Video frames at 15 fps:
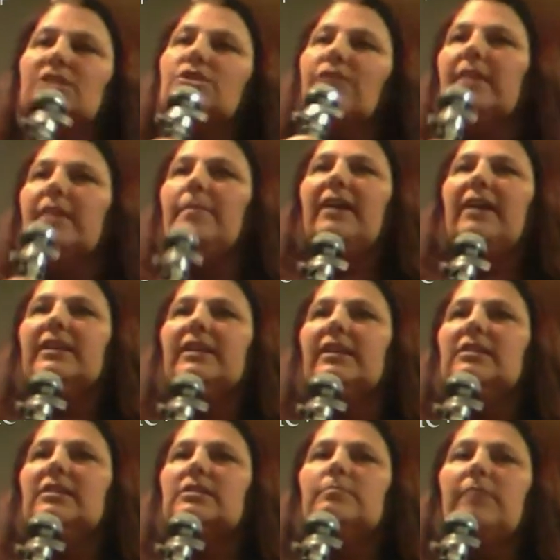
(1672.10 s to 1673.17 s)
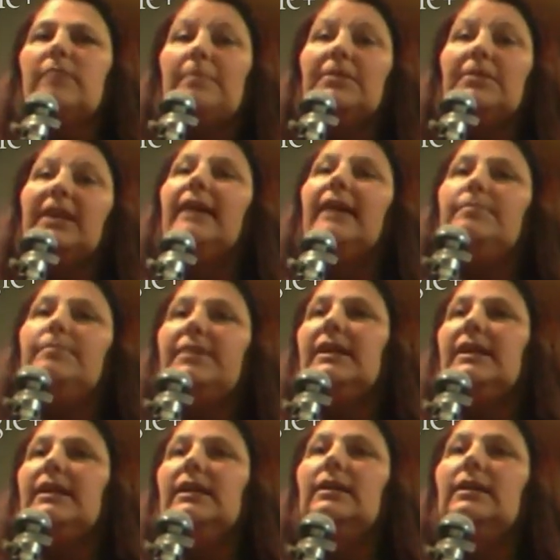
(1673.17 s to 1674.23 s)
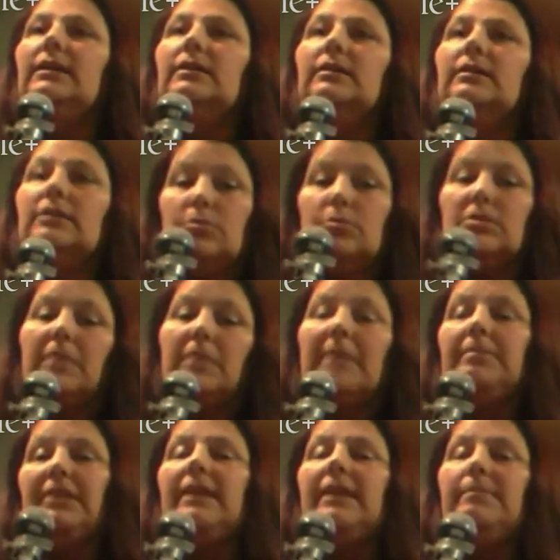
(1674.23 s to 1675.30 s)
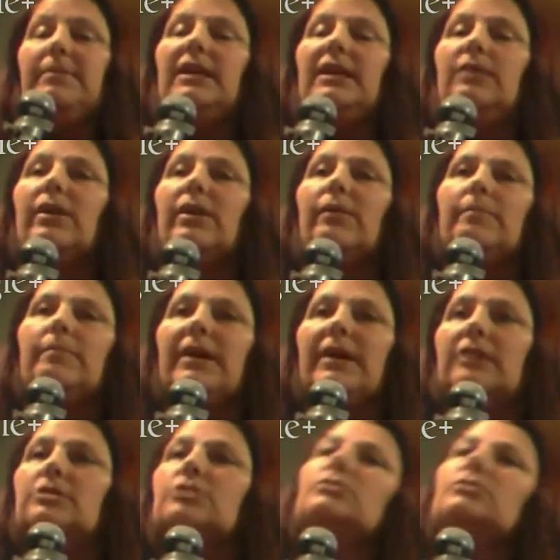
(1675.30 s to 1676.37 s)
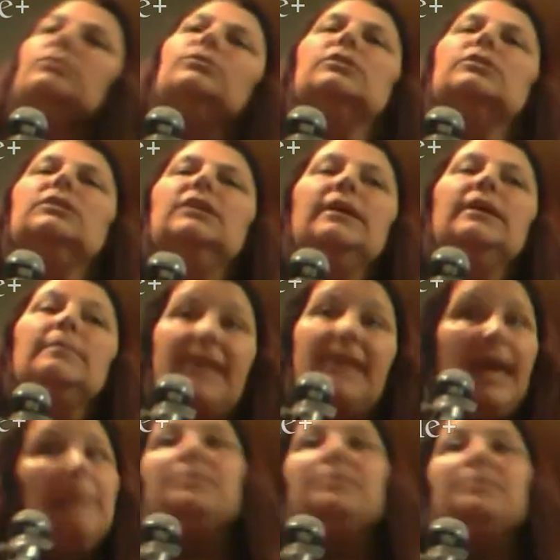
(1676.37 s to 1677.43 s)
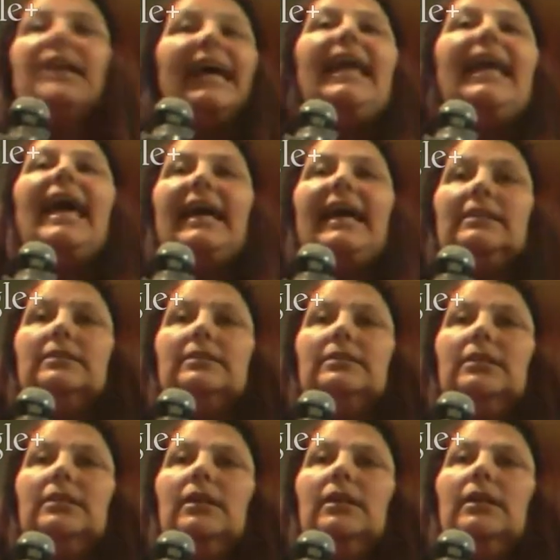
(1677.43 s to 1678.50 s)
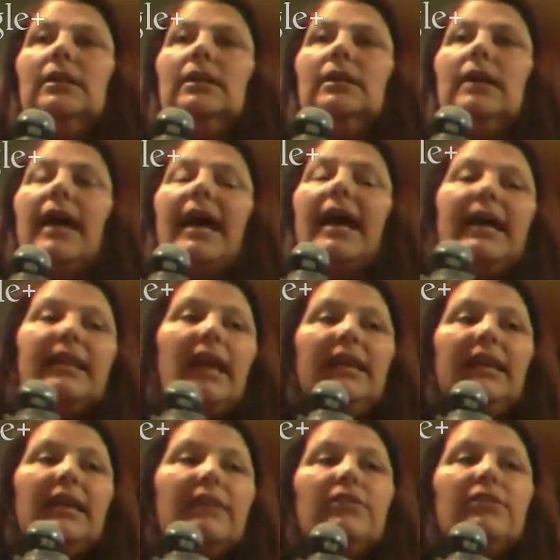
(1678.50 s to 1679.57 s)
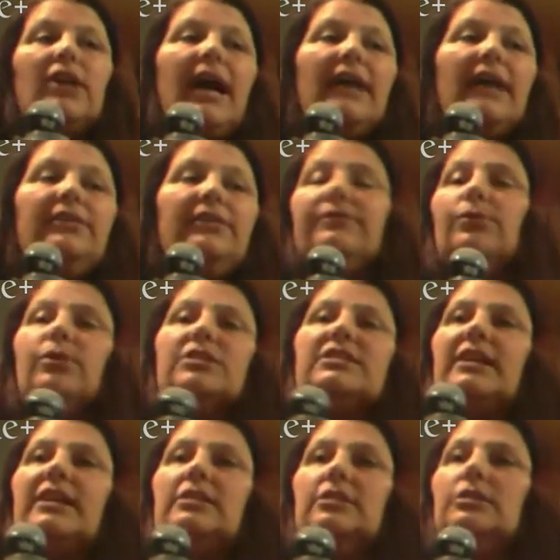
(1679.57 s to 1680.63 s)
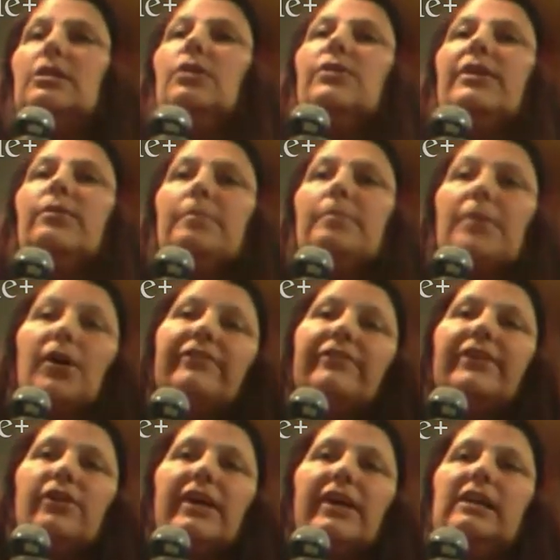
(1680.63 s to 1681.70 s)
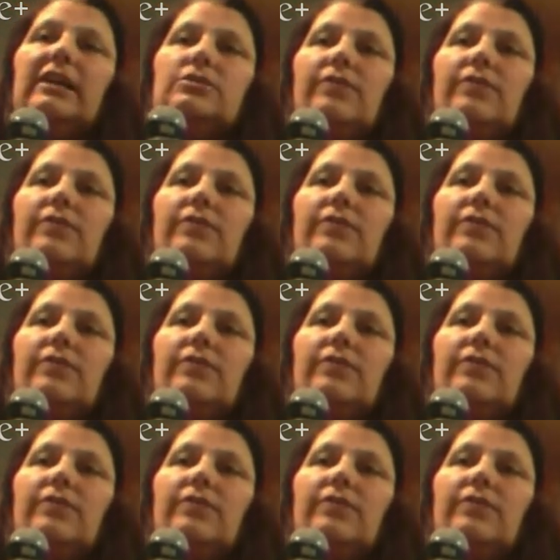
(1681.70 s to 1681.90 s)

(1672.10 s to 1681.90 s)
great about it is my plan B, this was my plan B when I went back to school, became a plan A, and I never had the foresight to know that with perfect grades